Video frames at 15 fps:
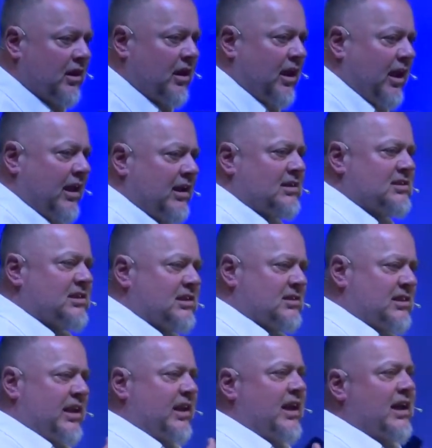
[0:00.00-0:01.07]
and he says,
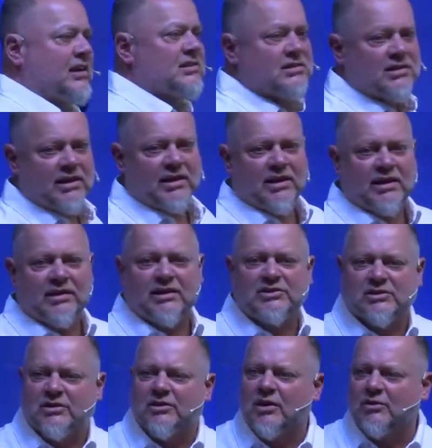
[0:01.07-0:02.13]
Hey guys, I need
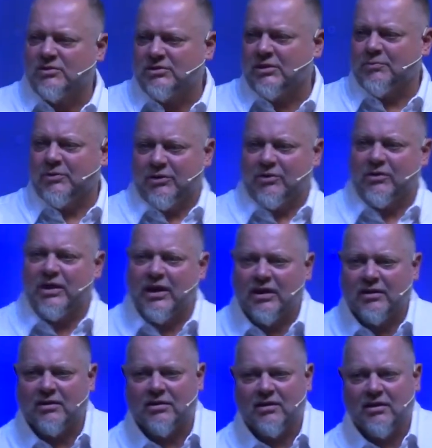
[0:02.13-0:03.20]
you to know something, okay?
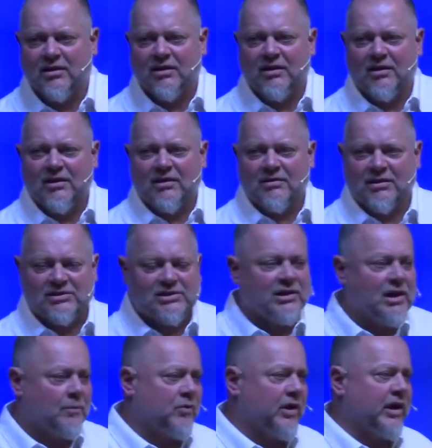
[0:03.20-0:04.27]
Listen
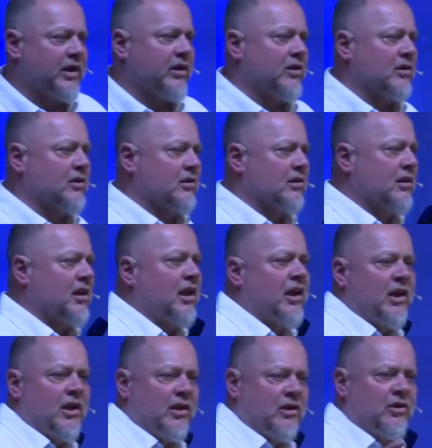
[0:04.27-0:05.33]
up right here.
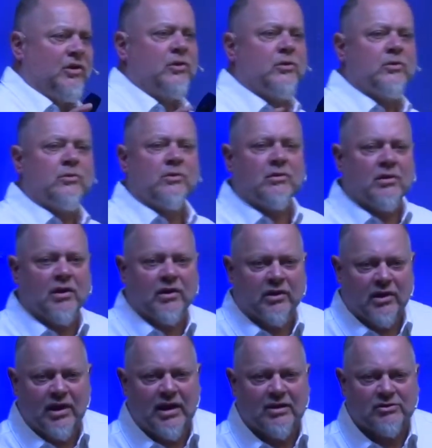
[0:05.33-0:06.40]
You are going
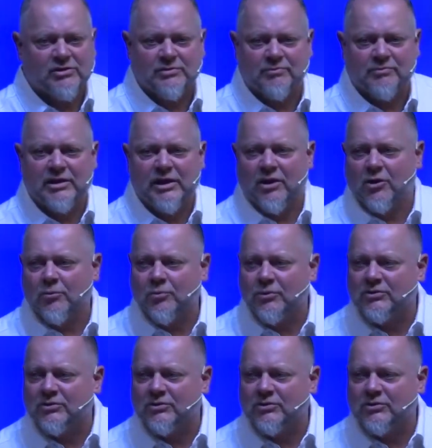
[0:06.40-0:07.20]
to have some terrible,